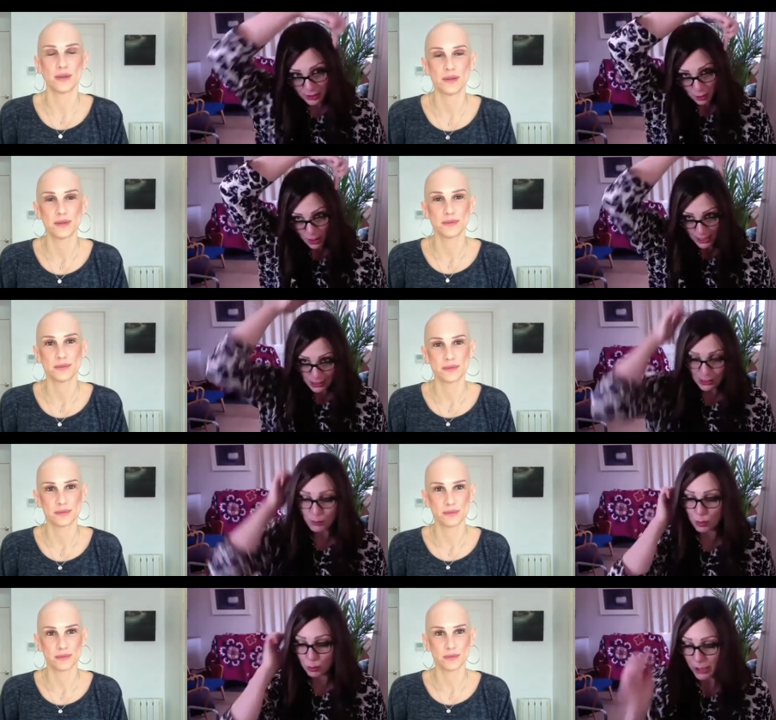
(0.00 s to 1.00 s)
Speaker 1: quite a
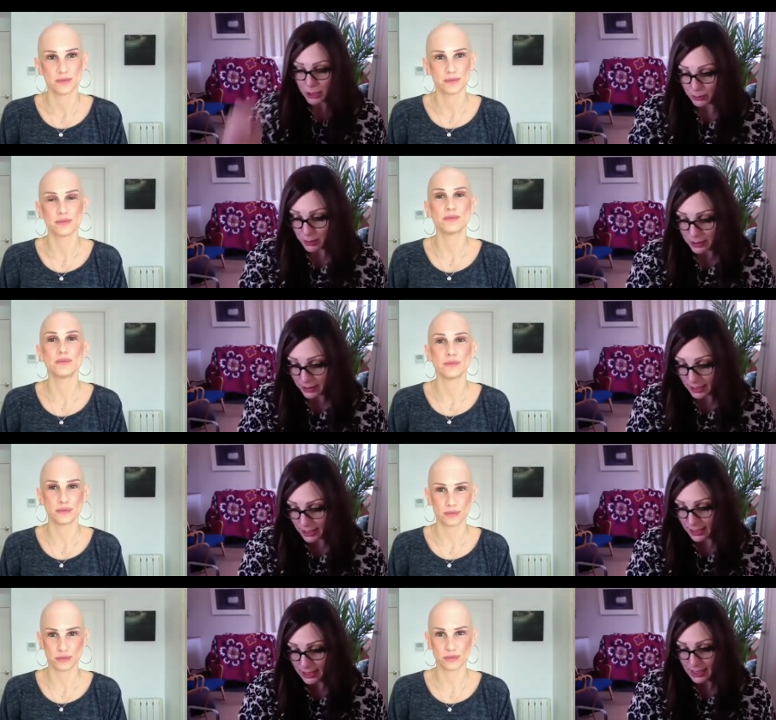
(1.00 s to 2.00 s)
small measurement
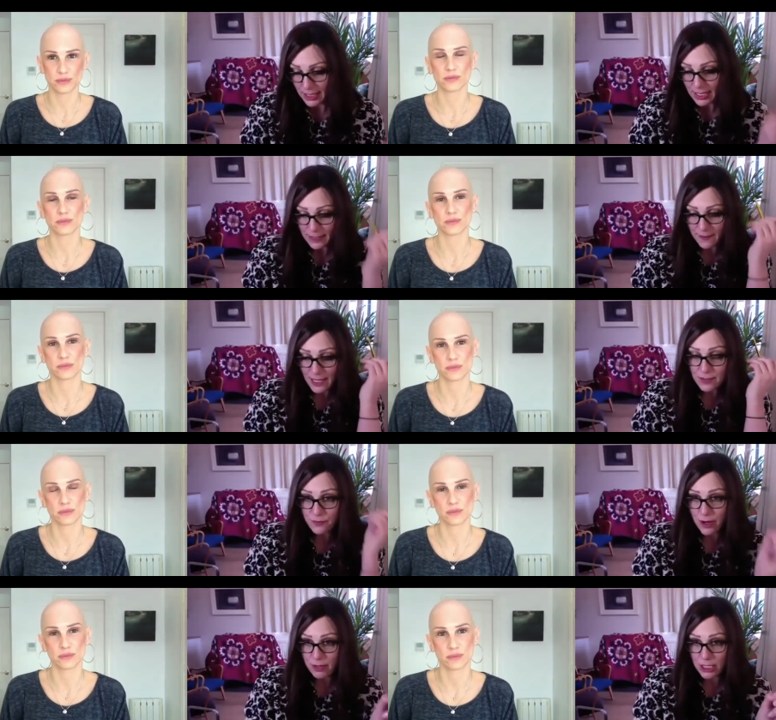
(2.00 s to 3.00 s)
there. And that's
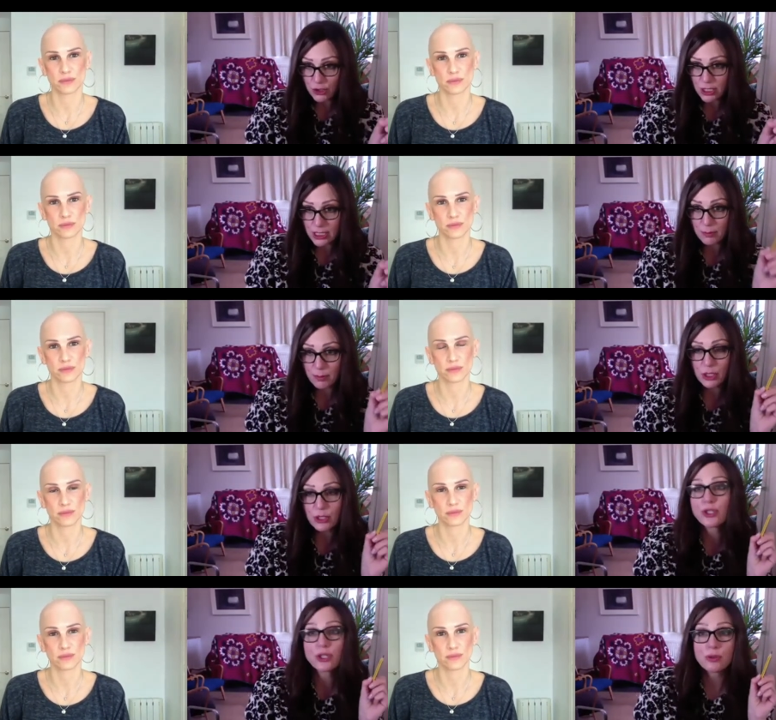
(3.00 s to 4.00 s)
very interesting
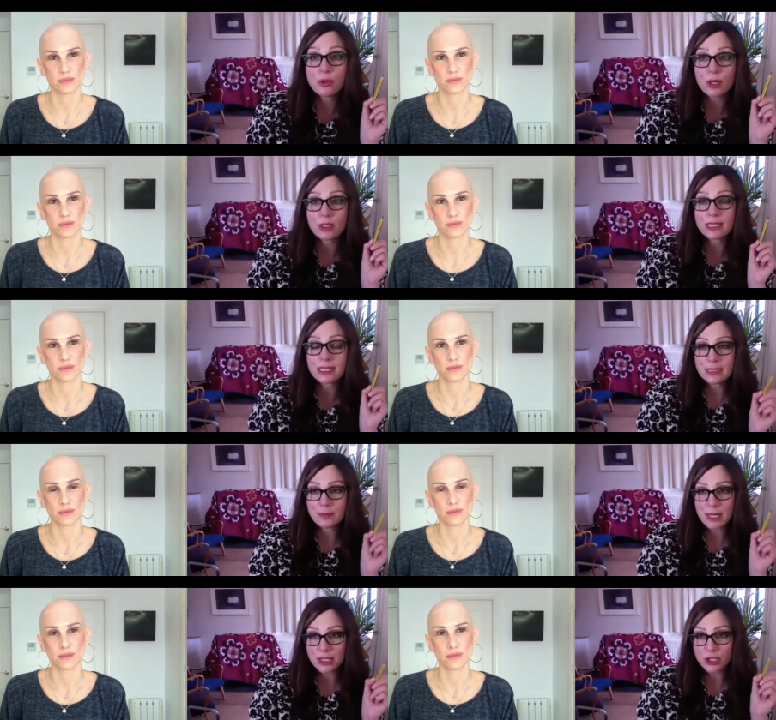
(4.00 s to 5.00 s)
because you did
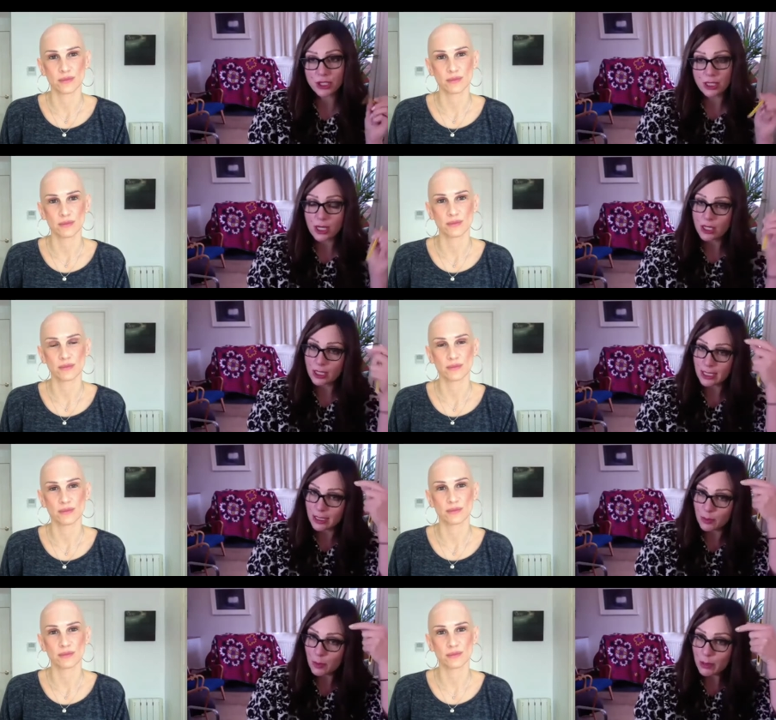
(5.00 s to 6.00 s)
mention earlier
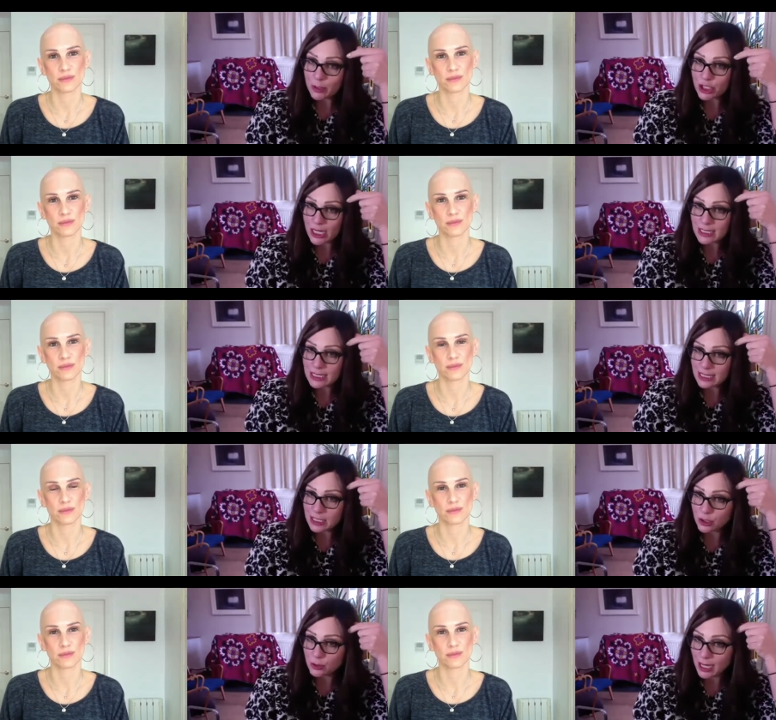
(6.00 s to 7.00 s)
when we were chatting,
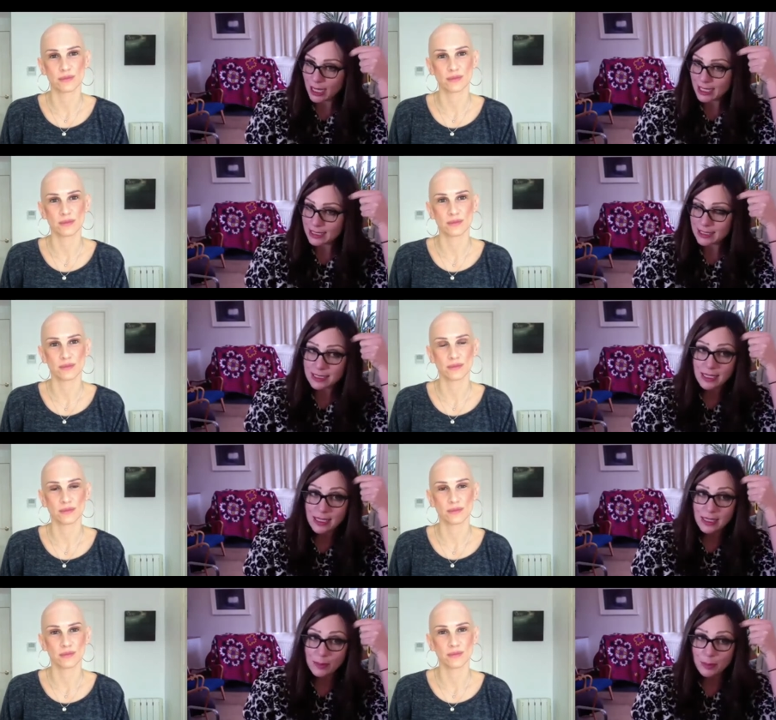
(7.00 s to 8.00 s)
you had
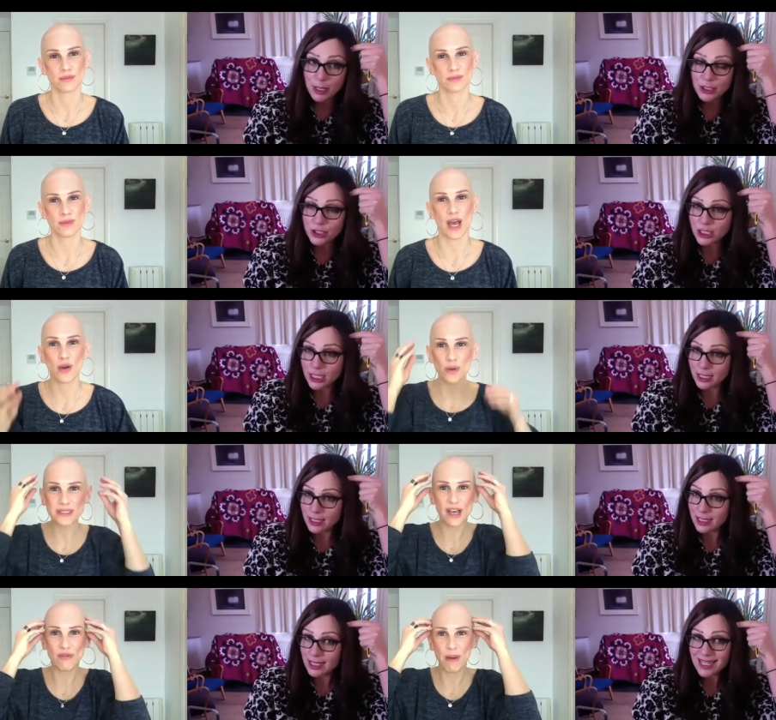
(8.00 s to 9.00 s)
bunching. It's
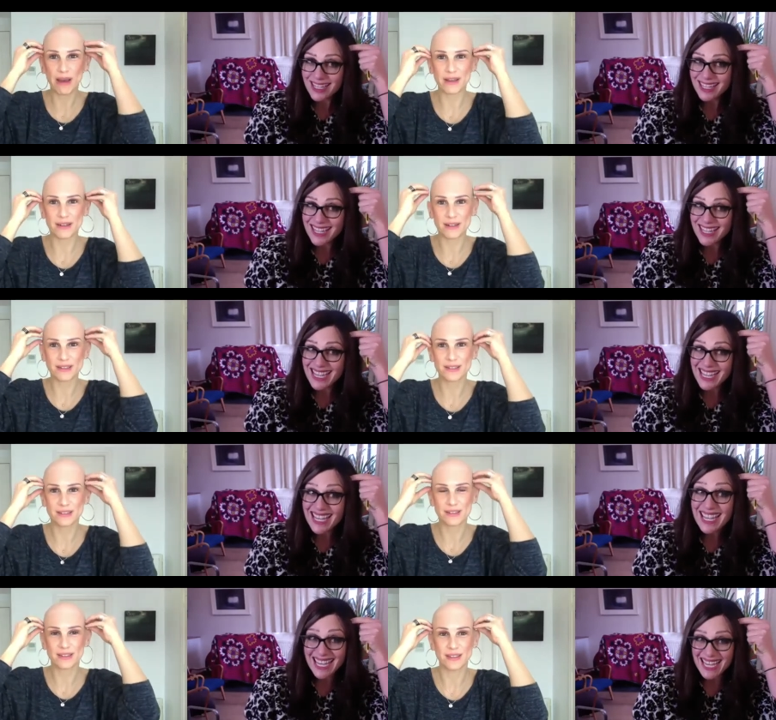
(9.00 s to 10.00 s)
that bagginess.
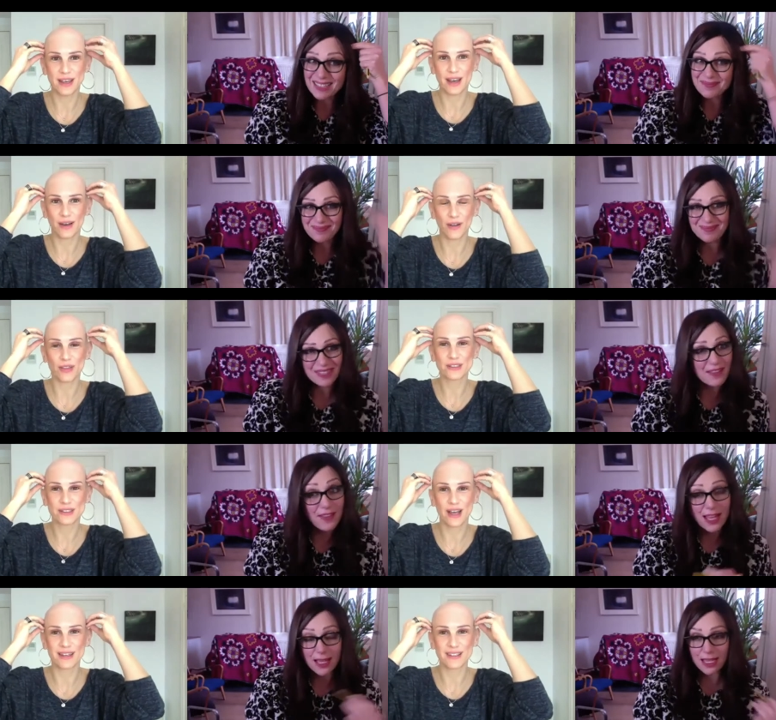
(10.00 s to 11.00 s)
Here. Yeah. And
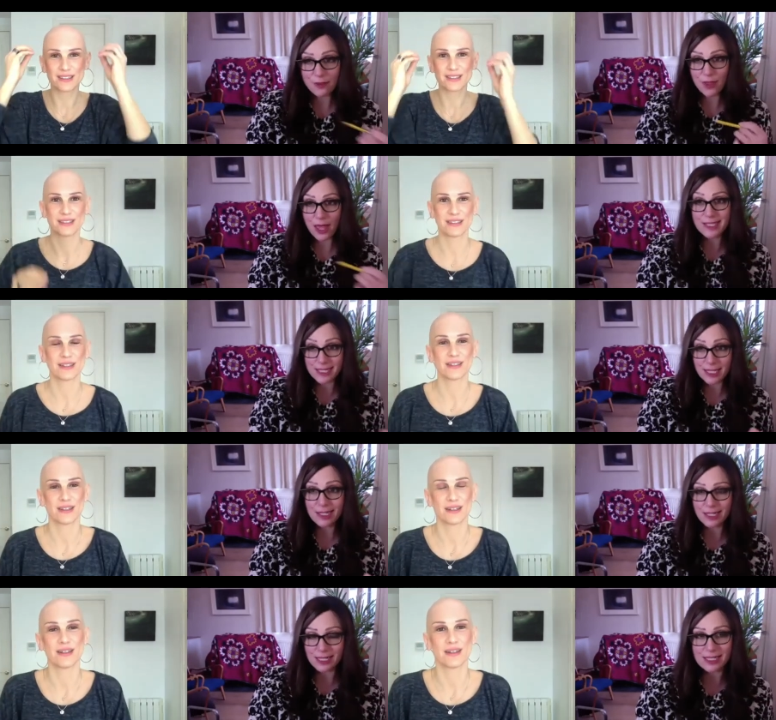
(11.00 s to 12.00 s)
That, that,
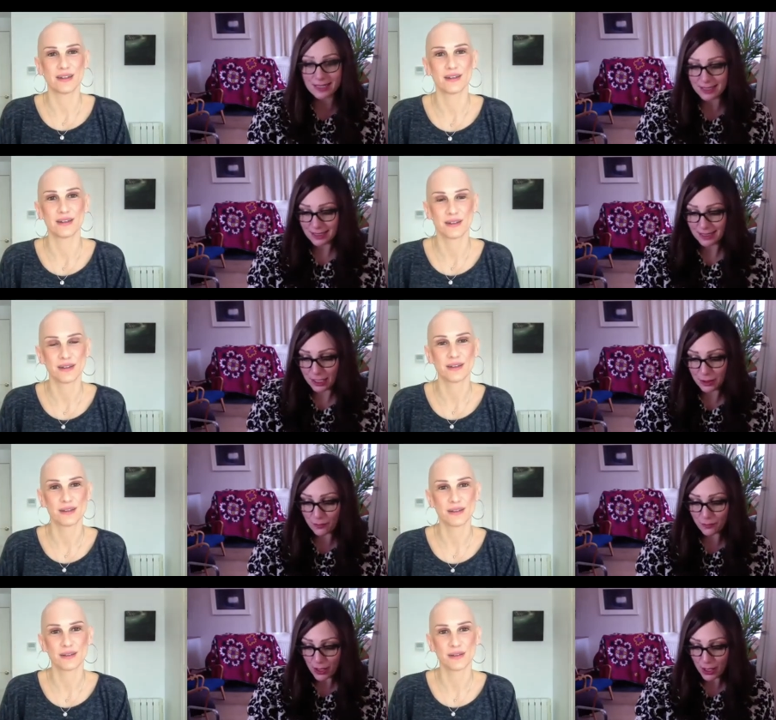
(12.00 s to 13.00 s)
size kind of
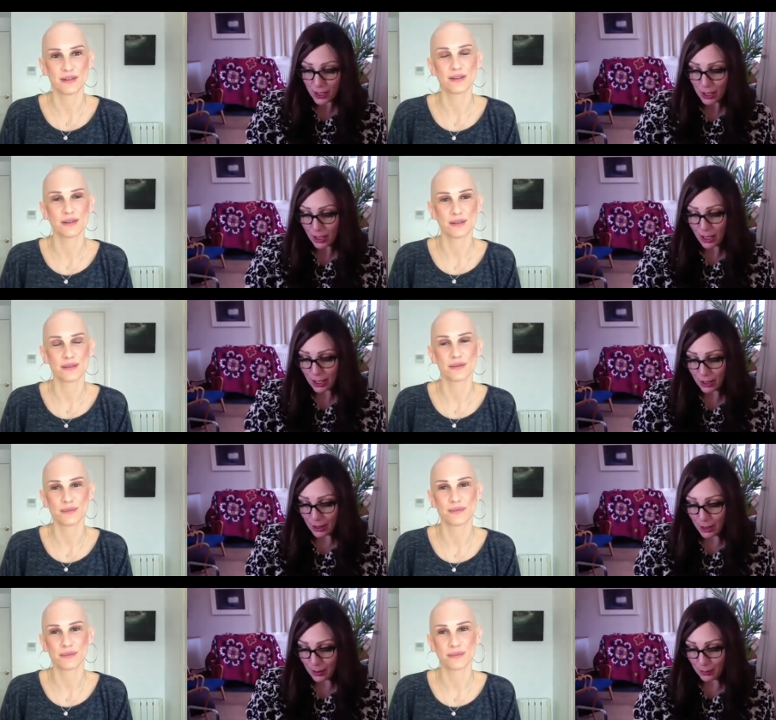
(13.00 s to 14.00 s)

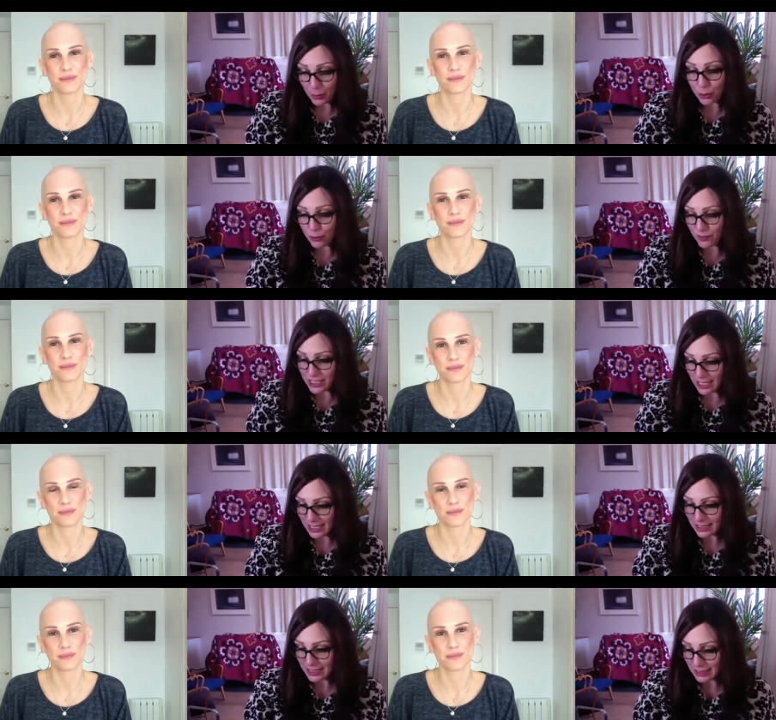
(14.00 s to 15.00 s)
uh, proves
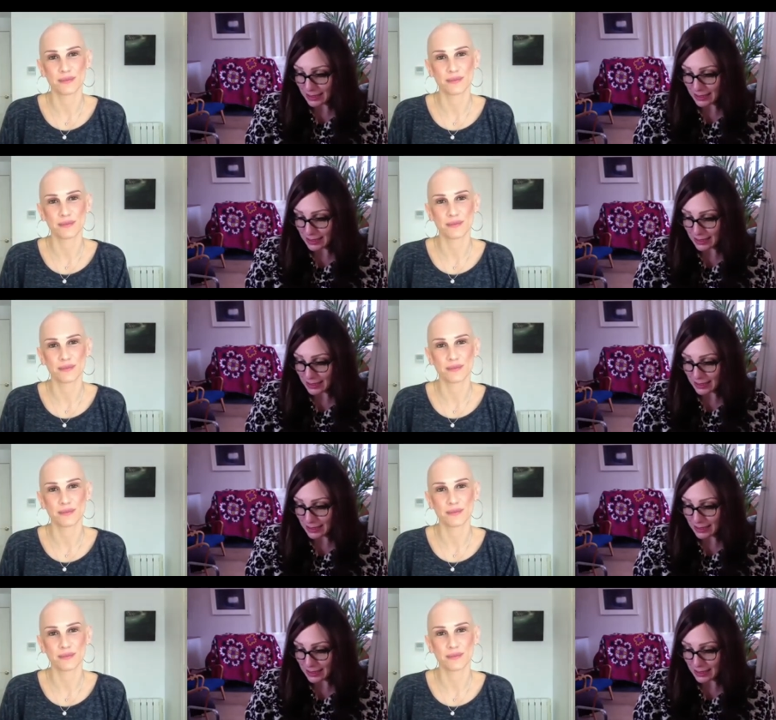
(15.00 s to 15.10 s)
that.